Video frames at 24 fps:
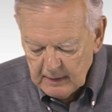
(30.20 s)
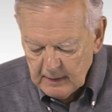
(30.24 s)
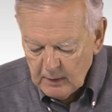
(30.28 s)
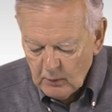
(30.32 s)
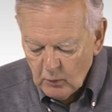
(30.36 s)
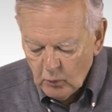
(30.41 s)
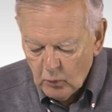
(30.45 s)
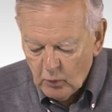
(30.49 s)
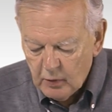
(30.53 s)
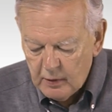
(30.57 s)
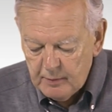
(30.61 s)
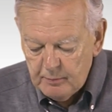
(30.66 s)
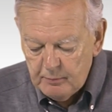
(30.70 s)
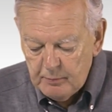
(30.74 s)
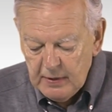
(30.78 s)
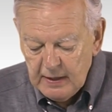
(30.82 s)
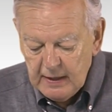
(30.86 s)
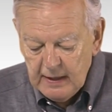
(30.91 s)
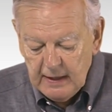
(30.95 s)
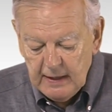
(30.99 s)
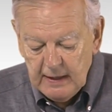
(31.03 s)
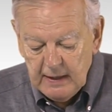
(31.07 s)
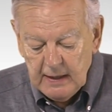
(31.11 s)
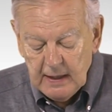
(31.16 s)

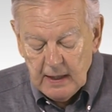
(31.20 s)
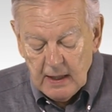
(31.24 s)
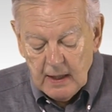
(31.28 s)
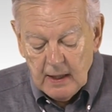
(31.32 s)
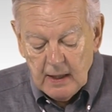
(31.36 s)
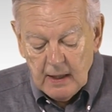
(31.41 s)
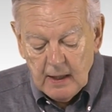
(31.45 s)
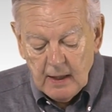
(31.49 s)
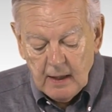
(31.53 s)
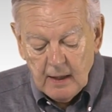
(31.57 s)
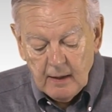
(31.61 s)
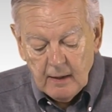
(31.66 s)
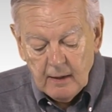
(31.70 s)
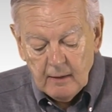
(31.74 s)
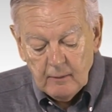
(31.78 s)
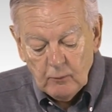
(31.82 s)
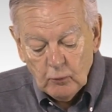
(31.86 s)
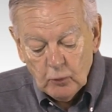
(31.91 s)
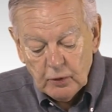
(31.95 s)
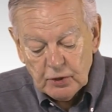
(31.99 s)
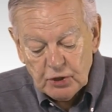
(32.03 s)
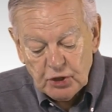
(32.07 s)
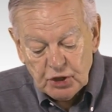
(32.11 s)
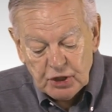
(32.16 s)

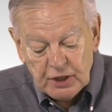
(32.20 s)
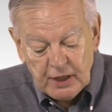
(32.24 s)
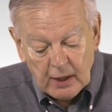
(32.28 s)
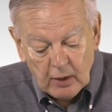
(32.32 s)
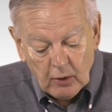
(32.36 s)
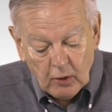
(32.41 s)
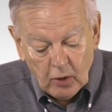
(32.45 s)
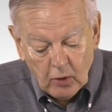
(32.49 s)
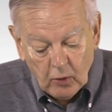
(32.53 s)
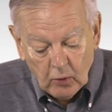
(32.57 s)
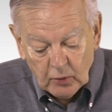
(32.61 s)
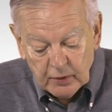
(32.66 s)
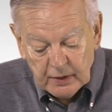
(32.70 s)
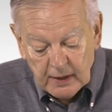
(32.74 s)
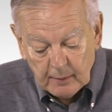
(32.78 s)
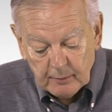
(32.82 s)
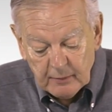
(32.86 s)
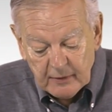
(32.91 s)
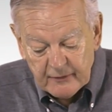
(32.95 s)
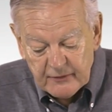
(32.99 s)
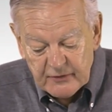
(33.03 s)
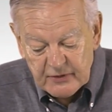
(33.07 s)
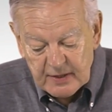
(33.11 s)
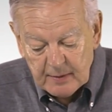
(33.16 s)
would share a whole
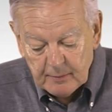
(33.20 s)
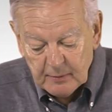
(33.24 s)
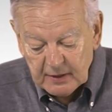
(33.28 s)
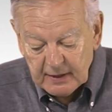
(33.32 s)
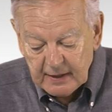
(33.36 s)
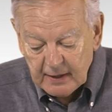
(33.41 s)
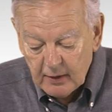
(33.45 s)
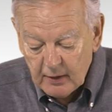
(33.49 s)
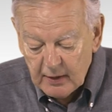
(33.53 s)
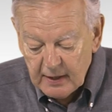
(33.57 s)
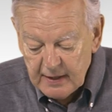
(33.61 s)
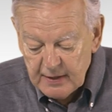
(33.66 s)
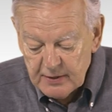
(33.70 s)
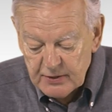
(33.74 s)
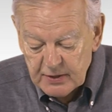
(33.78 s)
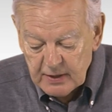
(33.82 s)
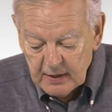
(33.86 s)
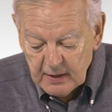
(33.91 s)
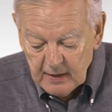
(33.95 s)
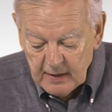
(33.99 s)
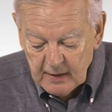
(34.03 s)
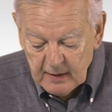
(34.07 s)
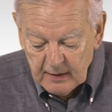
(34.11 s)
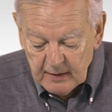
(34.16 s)
number of similarities
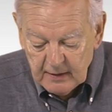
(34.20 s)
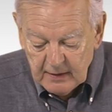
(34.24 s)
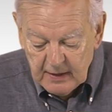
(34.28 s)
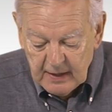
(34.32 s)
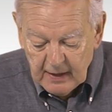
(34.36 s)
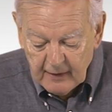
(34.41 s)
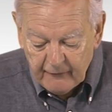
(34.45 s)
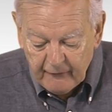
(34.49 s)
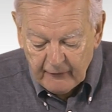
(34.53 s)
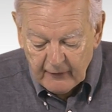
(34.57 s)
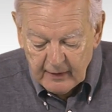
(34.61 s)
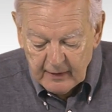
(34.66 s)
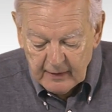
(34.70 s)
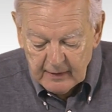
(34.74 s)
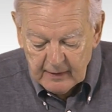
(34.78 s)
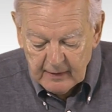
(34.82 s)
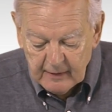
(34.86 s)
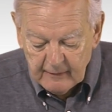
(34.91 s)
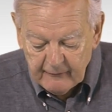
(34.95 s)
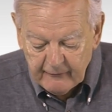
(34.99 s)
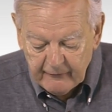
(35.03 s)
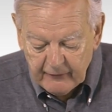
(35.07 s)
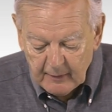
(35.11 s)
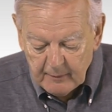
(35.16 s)
different
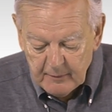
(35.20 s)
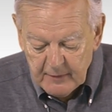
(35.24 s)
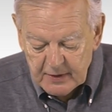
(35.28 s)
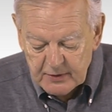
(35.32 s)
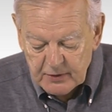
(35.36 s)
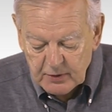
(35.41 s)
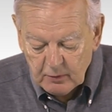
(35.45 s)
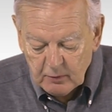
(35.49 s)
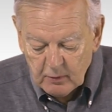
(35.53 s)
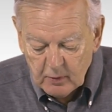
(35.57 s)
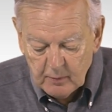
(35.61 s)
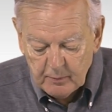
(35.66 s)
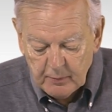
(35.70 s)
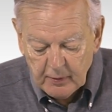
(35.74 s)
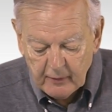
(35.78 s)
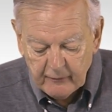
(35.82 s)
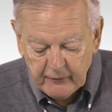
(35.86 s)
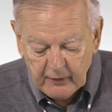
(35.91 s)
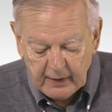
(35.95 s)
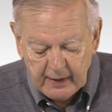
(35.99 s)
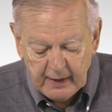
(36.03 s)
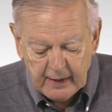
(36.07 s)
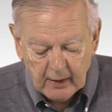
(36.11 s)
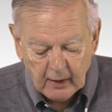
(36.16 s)
from this group
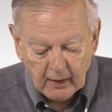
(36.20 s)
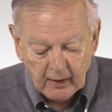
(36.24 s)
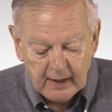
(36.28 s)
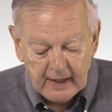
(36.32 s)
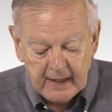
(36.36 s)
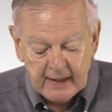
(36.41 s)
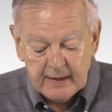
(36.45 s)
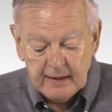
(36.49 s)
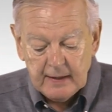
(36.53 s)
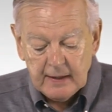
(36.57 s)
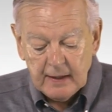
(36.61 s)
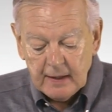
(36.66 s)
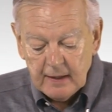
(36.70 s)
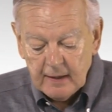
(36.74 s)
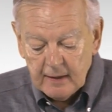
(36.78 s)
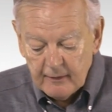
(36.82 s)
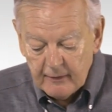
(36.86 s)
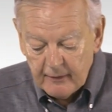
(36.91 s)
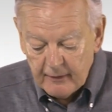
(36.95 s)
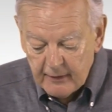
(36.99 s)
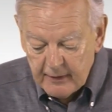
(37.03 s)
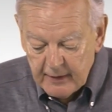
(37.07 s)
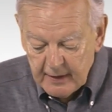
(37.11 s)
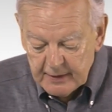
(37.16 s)
over here. And
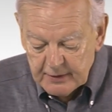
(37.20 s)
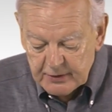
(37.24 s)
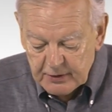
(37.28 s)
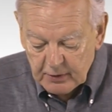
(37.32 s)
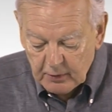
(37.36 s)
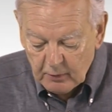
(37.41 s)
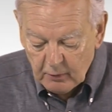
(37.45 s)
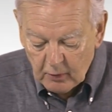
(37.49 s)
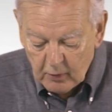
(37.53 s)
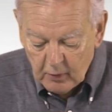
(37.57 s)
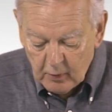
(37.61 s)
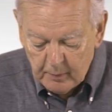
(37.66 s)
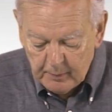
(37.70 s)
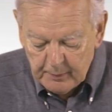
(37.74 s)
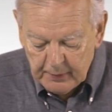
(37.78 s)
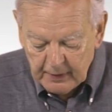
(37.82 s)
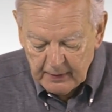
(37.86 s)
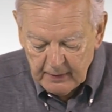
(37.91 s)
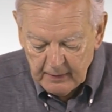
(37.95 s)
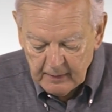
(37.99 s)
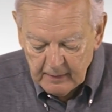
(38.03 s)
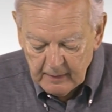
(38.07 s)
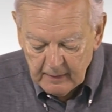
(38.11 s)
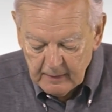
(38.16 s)
this group
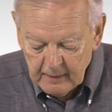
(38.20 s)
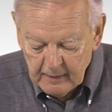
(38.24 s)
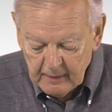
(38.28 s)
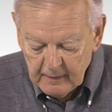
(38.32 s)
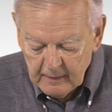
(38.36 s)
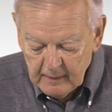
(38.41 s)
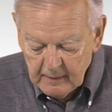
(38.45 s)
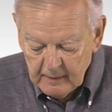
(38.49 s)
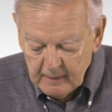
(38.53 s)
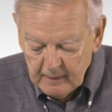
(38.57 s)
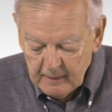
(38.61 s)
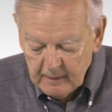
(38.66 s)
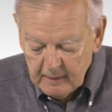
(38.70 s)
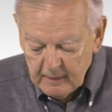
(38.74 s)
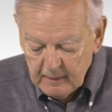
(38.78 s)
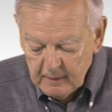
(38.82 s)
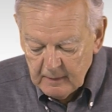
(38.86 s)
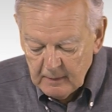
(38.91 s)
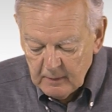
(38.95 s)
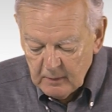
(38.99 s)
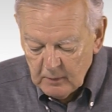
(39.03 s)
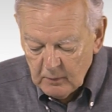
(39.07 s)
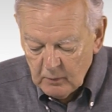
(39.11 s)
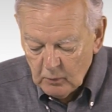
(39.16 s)

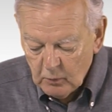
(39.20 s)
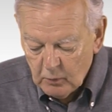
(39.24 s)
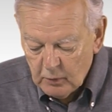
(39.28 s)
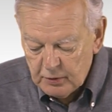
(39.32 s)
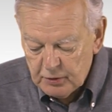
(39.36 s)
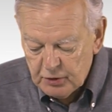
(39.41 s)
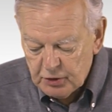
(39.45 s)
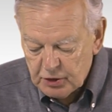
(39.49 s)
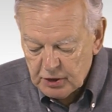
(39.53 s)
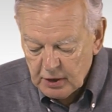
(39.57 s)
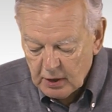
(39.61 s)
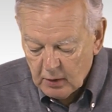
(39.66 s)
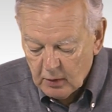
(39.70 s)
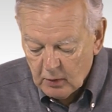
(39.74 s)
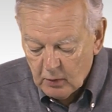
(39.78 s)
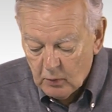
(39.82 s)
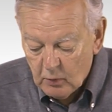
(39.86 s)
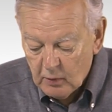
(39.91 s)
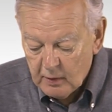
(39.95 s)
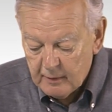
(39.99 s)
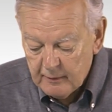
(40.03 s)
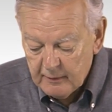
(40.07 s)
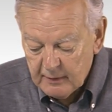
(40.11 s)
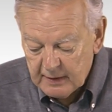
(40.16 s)
would
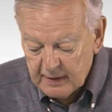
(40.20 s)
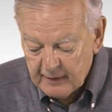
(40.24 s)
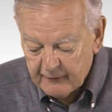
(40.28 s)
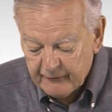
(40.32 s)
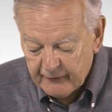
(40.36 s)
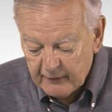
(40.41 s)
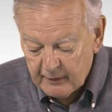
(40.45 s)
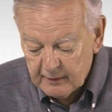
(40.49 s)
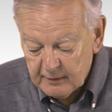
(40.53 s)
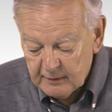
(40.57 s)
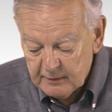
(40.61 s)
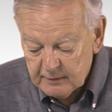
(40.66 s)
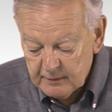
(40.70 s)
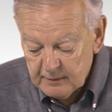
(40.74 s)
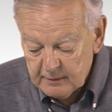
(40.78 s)
show different